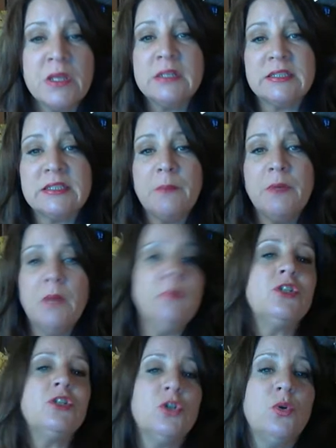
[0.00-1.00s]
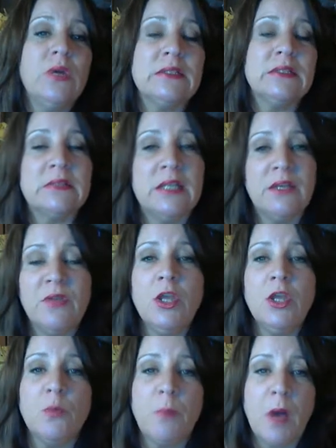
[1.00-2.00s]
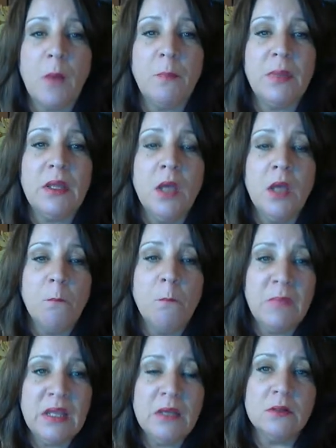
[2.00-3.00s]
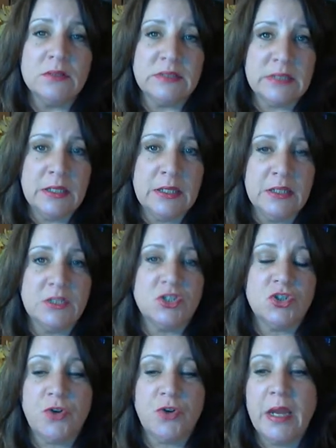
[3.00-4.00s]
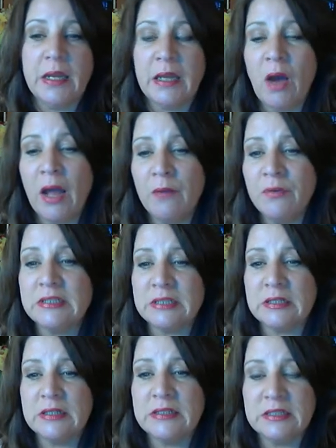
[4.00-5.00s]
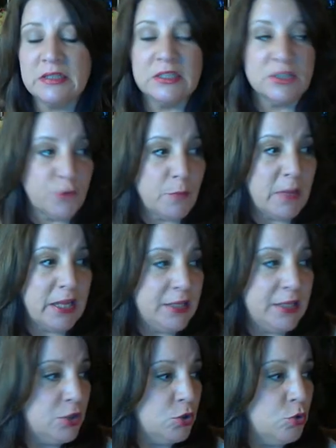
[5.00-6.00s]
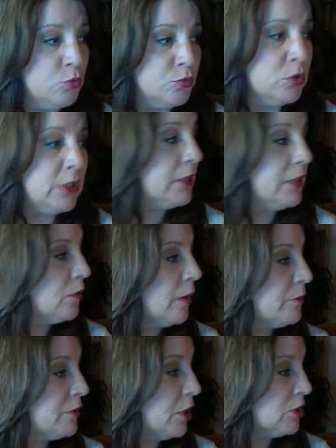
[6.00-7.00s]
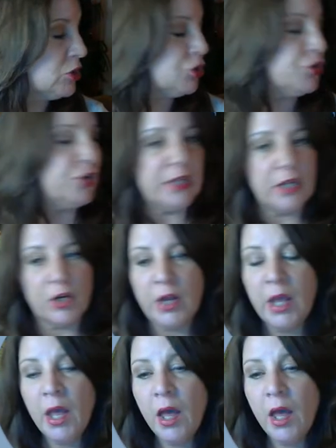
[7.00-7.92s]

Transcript: Step number 2 is giving your puppy meals in his crate. Now, I recently did this for my kitten who rudely interrupted us earlier.